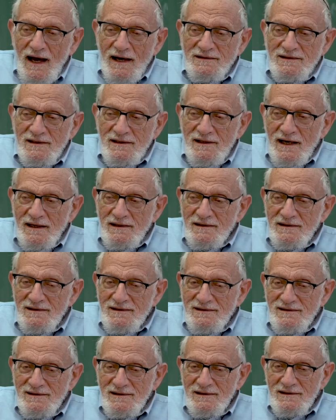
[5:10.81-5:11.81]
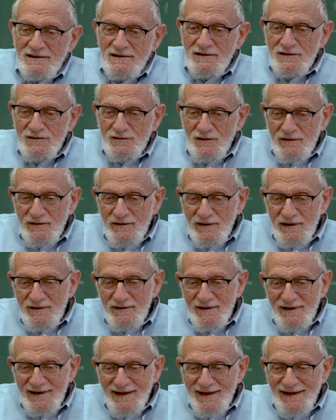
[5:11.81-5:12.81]
I see that as sort of the
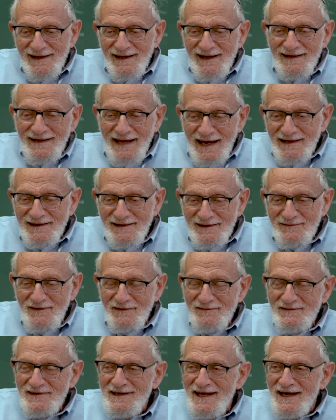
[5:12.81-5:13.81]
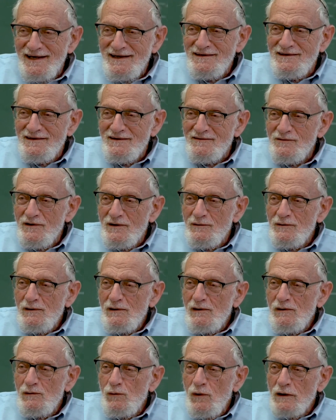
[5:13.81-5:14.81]
negative of the negative.
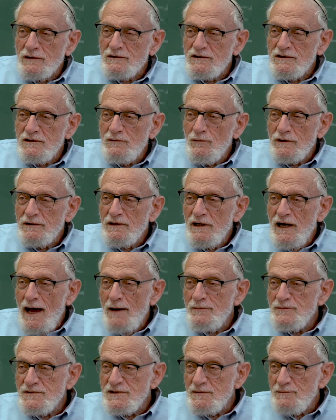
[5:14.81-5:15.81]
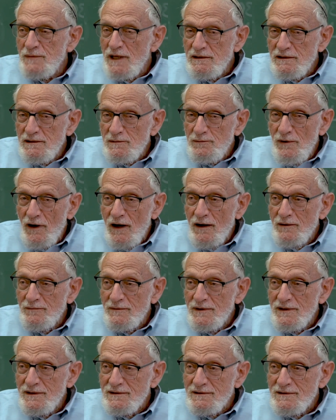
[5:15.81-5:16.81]
What happens in many
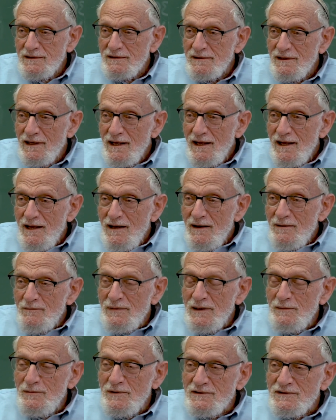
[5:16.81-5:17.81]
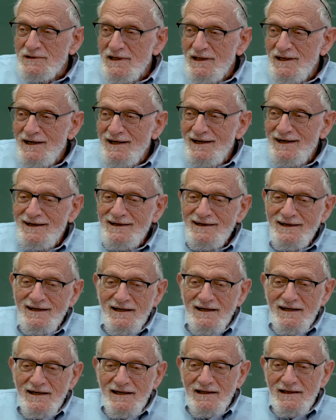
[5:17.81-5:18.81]
departments, and people
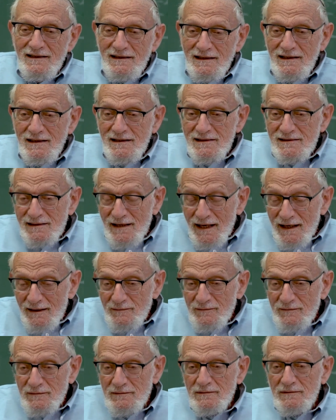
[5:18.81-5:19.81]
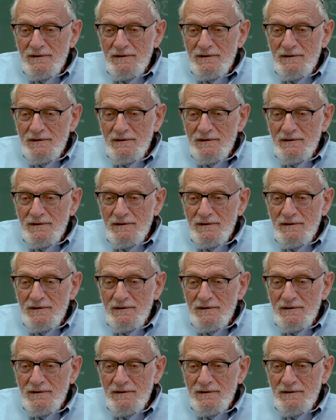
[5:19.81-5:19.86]
is that